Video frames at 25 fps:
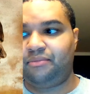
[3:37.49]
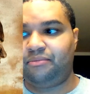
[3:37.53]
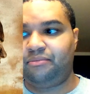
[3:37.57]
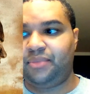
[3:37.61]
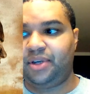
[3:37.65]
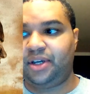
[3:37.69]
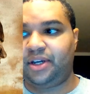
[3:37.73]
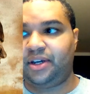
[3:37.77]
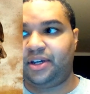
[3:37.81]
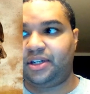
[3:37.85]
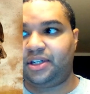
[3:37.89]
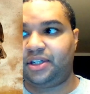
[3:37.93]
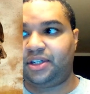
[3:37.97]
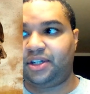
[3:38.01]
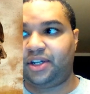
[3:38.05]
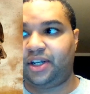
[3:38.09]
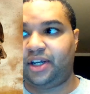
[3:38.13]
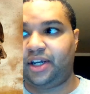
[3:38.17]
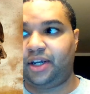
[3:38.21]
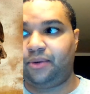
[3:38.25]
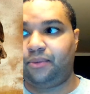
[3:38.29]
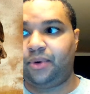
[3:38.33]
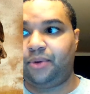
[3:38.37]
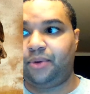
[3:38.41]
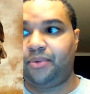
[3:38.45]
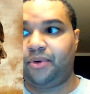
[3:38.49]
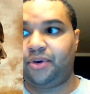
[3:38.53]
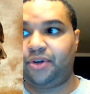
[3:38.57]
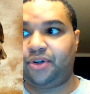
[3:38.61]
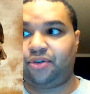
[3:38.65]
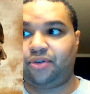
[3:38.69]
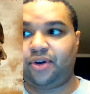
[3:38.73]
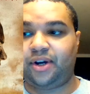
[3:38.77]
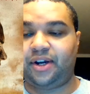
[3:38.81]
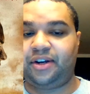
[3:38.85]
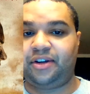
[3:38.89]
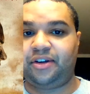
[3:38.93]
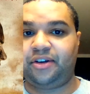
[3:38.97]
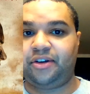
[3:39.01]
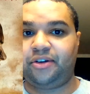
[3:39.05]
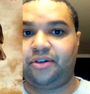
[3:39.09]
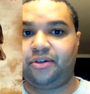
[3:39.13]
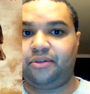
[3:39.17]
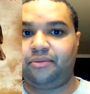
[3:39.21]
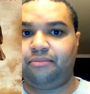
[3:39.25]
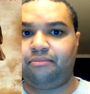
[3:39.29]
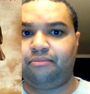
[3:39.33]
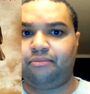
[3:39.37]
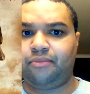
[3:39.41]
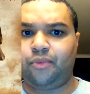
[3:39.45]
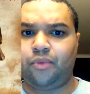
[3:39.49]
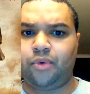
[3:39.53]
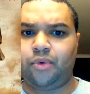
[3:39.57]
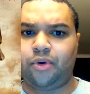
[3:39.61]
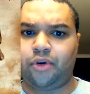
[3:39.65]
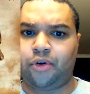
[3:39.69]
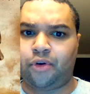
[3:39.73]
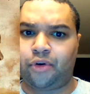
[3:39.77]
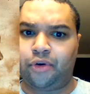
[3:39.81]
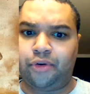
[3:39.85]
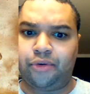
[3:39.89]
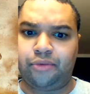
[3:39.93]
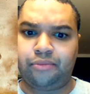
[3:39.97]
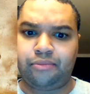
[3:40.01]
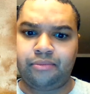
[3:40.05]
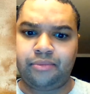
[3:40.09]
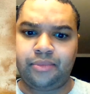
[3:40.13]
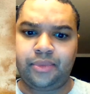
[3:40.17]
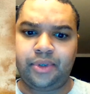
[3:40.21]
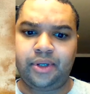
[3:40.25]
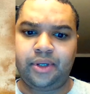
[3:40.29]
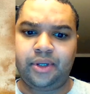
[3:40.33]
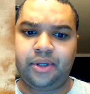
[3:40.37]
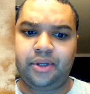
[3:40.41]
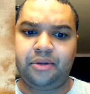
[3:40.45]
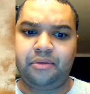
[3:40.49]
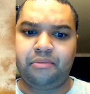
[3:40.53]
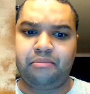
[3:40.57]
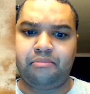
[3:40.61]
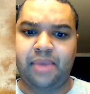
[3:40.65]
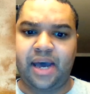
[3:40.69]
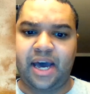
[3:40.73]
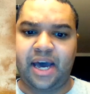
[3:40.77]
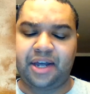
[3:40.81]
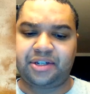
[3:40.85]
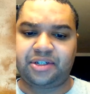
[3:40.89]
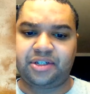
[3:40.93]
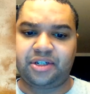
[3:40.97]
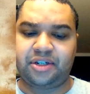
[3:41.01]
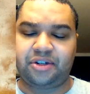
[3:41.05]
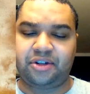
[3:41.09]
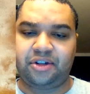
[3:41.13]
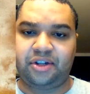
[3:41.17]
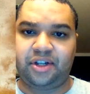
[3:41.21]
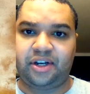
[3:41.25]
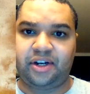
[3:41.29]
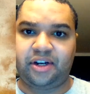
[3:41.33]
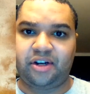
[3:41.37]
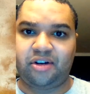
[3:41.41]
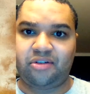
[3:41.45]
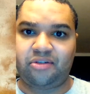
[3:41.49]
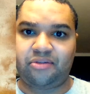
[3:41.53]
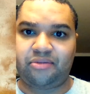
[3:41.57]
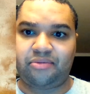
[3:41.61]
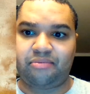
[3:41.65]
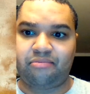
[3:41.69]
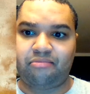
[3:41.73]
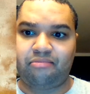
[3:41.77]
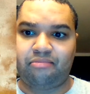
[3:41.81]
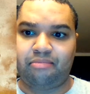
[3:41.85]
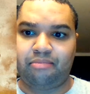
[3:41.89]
because it's we both try to earn Madison's love,